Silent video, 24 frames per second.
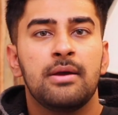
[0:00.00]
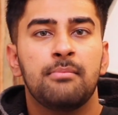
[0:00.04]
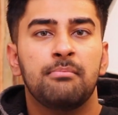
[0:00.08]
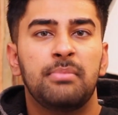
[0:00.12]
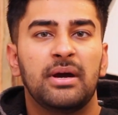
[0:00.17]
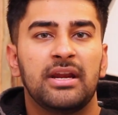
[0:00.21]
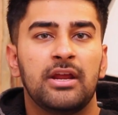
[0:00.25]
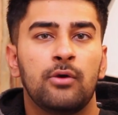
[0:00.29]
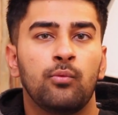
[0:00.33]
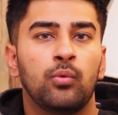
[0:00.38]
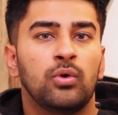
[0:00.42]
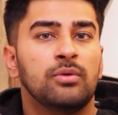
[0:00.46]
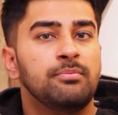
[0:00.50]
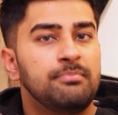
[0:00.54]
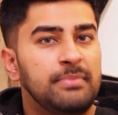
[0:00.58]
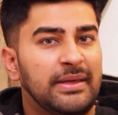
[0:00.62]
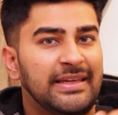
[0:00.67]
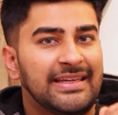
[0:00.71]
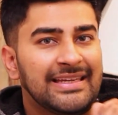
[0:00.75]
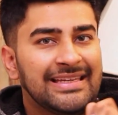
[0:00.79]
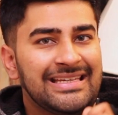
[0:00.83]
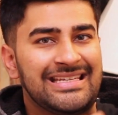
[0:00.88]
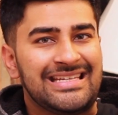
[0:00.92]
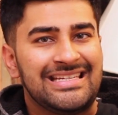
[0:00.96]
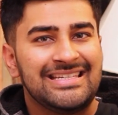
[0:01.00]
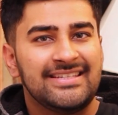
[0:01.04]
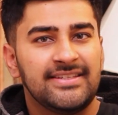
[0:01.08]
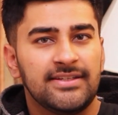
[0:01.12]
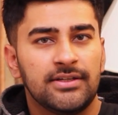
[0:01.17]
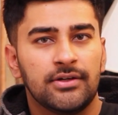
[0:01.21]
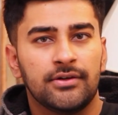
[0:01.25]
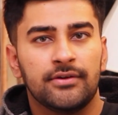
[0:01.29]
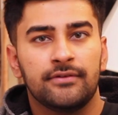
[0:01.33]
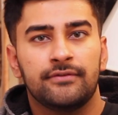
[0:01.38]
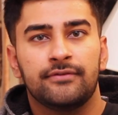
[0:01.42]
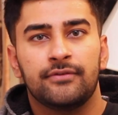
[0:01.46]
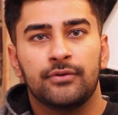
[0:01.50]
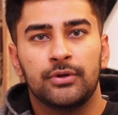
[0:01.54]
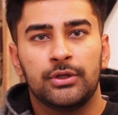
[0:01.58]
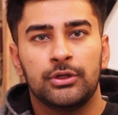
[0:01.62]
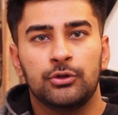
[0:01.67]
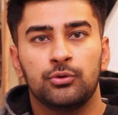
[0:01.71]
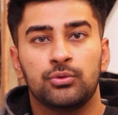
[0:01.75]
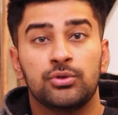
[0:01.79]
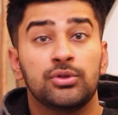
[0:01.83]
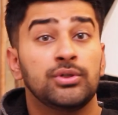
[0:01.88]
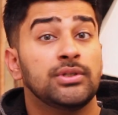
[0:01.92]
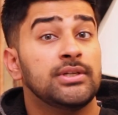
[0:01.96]
but it would be easier for
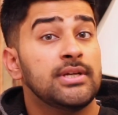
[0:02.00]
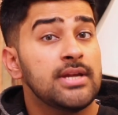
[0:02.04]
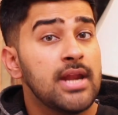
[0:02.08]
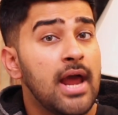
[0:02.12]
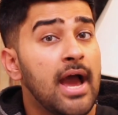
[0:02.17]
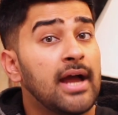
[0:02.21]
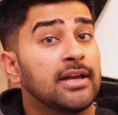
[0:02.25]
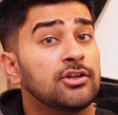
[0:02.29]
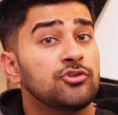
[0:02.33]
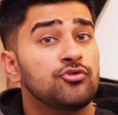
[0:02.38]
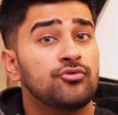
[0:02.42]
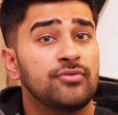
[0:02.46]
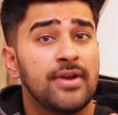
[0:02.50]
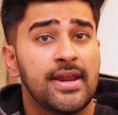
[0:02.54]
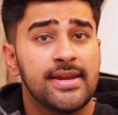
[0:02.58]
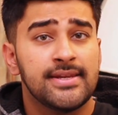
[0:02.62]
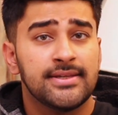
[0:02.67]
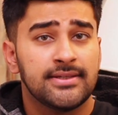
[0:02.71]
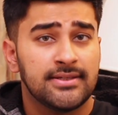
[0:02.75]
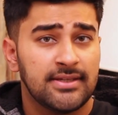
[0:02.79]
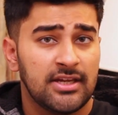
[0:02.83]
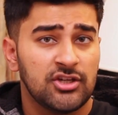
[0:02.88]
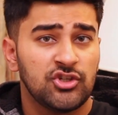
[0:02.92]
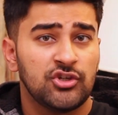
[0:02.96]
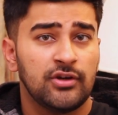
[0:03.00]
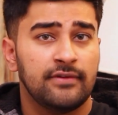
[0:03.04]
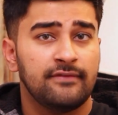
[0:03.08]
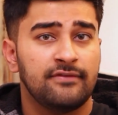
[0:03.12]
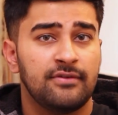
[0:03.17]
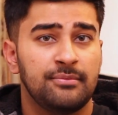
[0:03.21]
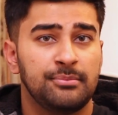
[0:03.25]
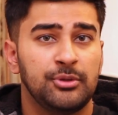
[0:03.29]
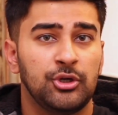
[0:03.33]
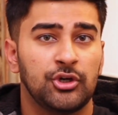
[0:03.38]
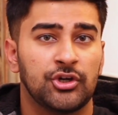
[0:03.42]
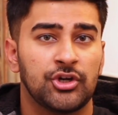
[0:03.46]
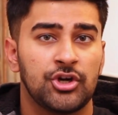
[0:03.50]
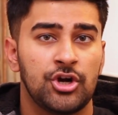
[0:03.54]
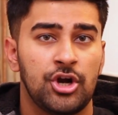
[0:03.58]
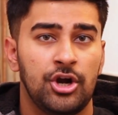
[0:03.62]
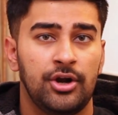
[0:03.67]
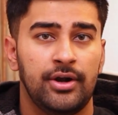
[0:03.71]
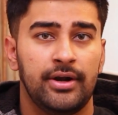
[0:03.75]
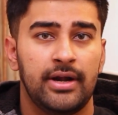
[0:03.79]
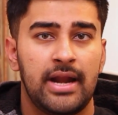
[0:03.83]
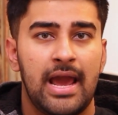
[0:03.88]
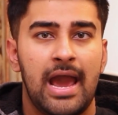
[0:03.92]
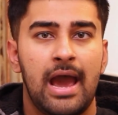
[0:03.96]
you to not transition from your
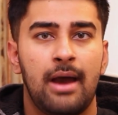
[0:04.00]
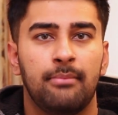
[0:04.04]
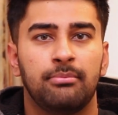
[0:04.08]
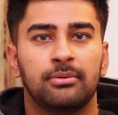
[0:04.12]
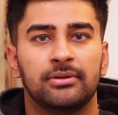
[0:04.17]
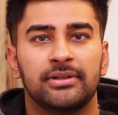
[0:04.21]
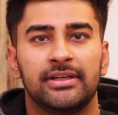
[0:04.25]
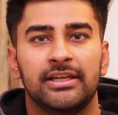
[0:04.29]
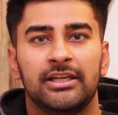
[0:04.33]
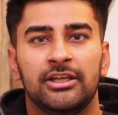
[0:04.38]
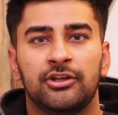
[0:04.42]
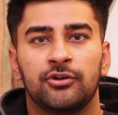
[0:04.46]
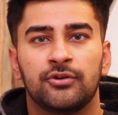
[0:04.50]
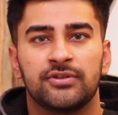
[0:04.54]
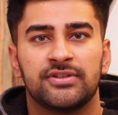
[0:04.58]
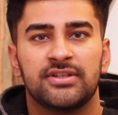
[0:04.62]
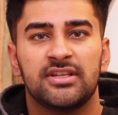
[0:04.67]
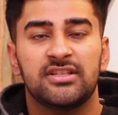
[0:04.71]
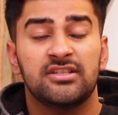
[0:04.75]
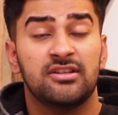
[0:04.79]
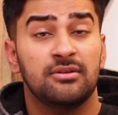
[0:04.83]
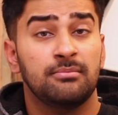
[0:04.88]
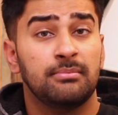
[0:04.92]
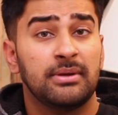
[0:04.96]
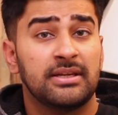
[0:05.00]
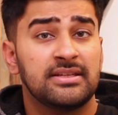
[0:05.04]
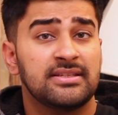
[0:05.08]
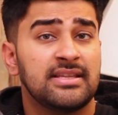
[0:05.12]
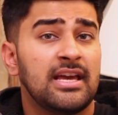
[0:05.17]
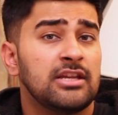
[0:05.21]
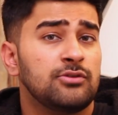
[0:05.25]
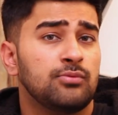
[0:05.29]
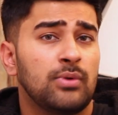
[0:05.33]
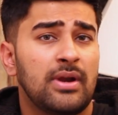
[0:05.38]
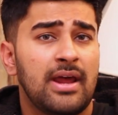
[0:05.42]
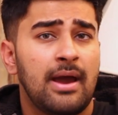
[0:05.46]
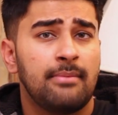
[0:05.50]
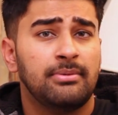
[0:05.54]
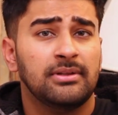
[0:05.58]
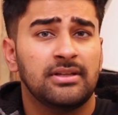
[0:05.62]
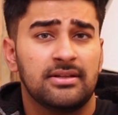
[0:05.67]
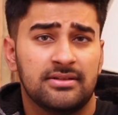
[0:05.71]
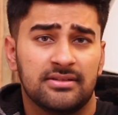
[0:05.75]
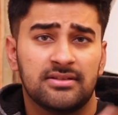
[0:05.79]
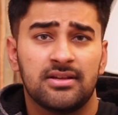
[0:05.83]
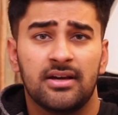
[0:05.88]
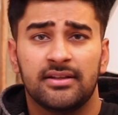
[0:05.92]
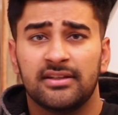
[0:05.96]
current Apple ecosystem, because that's what Apple
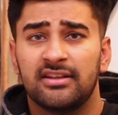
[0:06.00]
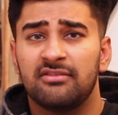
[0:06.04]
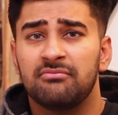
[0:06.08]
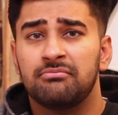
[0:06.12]
has done.